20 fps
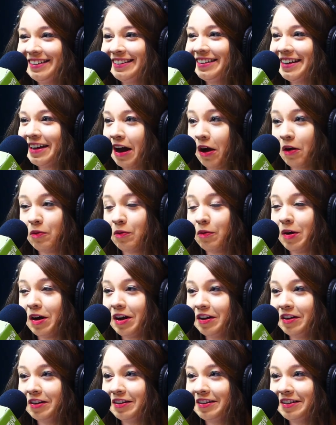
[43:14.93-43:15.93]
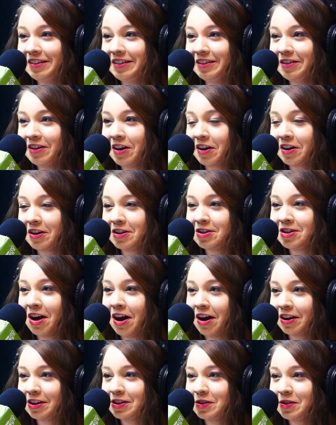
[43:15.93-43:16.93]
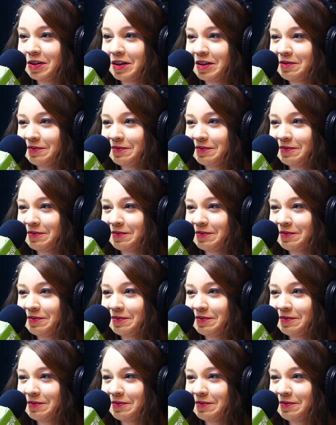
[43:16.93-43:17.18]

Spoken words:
Well, you're not going to talk to him.